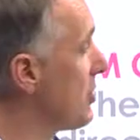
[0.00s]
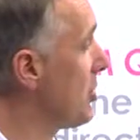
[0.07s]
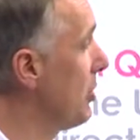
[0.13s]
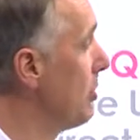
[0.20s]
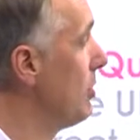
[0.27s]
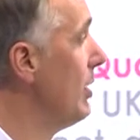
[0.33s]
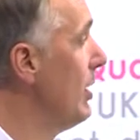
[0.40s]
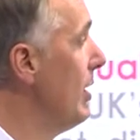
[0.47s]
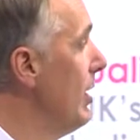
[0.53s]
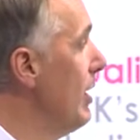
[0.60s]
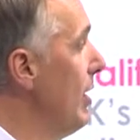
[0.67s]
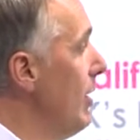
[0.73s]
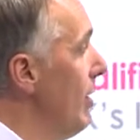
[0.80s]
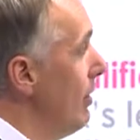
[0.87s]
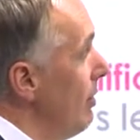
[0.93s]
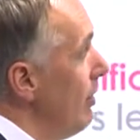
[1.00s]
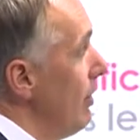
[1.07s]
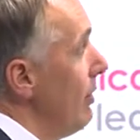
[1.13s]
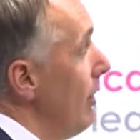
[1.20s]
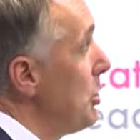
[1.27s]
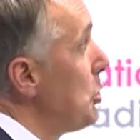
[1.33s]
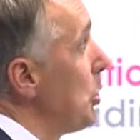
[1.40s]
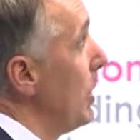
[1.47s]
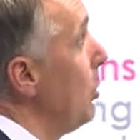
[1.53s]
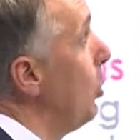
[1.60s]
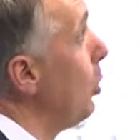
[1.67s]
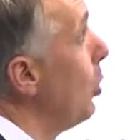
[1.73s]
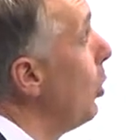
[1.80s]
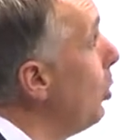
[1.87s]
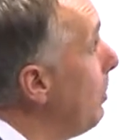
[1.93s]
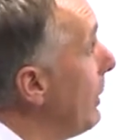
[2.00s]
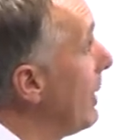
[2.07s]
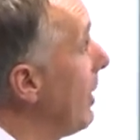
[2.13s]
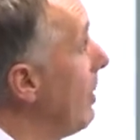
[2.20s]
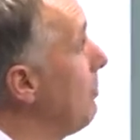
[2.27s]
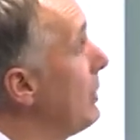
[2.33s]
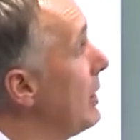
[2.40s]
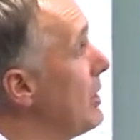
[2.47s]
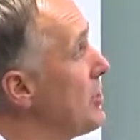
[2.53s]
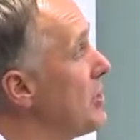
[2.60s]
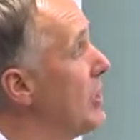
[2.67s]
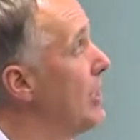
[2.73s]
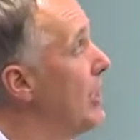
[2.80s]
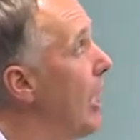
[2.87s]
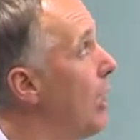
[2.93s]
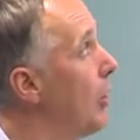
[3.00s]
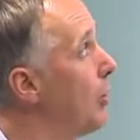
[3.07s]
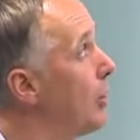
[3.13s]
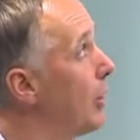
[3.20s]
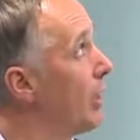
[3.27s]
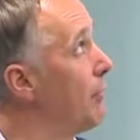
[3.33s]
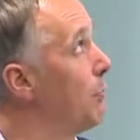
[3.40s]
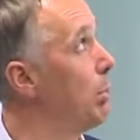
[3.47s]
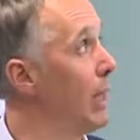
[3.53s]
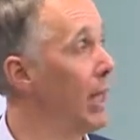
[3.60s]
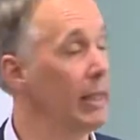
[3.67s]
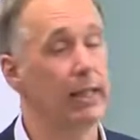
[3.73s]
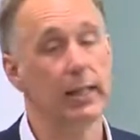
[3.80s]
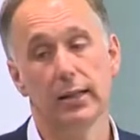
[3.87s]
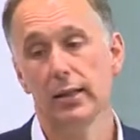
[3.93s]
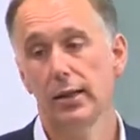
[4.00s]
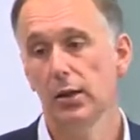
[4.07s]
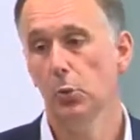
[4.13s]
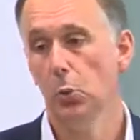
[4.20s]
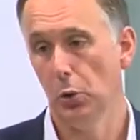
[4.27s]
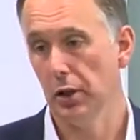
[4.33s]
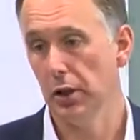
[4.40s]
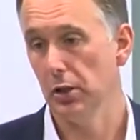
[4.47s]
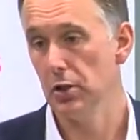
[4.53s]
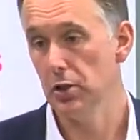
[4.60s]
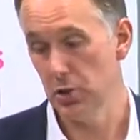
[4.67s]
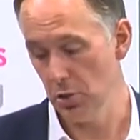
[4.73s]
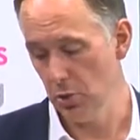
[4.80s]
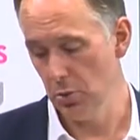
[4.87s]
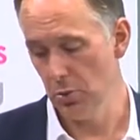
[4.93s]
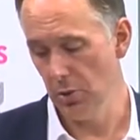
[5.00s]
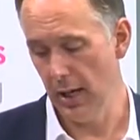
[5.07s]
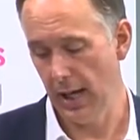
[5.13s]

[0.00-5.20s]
So literally all big companies are now kind of planning what they're going to do,